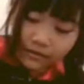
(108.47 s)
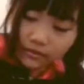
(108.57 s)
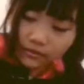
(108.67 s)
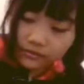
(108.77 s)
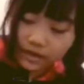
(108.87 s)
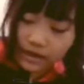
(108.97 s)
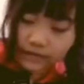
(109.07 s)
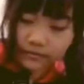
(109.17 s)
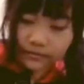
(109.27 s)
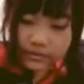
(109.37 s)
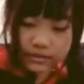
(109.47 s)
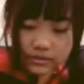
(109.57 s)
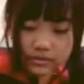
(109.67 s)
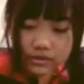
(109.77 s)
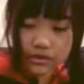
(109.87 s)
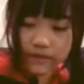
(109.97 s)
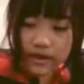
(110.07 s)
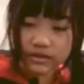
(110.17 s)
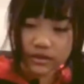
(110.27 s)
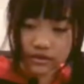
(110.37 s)
Alright, so if
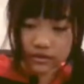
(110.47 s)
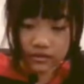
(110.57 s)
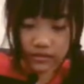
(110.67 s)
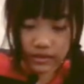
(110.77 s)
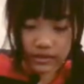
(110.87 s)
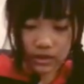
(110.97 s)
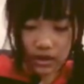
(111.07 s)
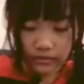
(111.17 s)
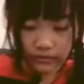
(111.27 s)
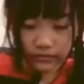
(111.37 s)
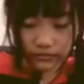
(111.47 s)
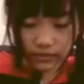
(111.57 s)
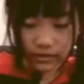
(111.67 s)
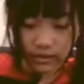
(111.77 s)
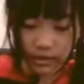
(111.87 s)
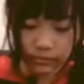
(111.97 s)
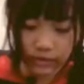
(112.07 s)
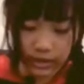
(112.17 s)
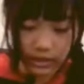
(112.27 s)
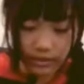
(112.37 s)
I took this off and
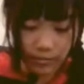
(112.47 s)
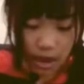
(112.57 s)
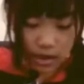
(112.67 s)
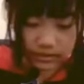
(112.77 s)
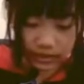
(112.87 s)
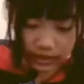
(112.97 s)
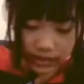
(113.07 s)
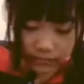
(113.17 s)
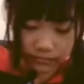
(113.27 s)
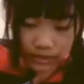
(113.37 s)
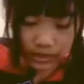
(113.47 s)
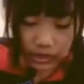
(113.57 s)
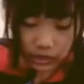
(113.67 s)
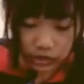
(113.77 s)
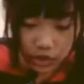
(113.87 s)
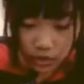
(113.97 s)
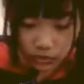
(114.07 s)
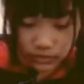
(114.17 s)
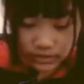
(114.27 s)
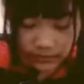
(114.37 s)
put it in the box, like made it
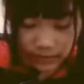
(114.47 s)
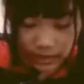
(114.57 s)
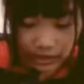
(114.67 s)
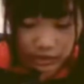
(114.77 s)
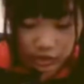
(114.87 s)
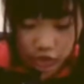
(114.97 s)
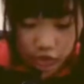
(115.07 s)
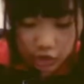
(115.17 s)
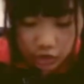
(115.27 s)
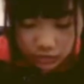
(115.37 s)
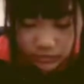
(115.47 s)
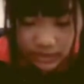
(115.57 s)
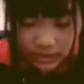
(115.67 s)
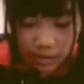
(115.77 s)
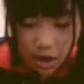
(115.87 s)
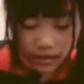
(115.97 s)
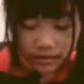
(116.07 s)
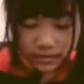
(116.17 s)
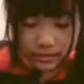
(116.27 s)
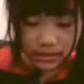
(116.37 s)
closed, if I made it closed in the
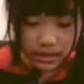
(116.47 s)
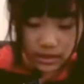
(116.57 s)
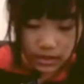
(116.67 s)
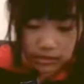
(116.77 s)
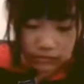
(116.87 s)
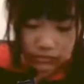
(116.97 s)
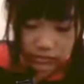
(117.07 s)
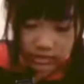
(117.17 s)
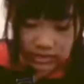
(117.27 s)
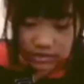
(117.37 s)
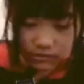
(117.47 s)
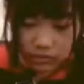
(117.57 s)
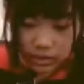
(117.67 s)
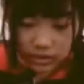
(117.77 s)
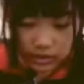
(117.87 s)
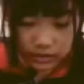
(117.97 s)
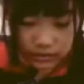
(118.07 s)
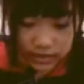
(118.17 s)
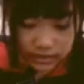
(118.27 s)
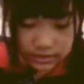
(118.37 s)
box, it would be somewhat like
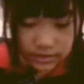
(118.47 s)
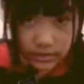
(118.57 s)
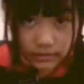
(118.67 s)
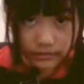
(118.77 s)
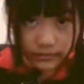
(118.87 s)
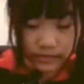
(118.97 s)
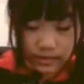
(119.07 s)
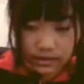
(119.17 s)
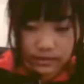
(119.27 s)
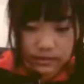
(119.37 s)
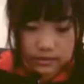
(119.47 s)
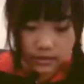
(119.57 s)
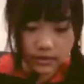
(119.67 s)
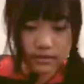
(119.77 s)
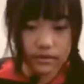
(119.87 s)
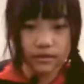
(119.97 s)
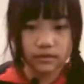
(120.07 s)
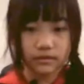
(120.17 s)
this. You see?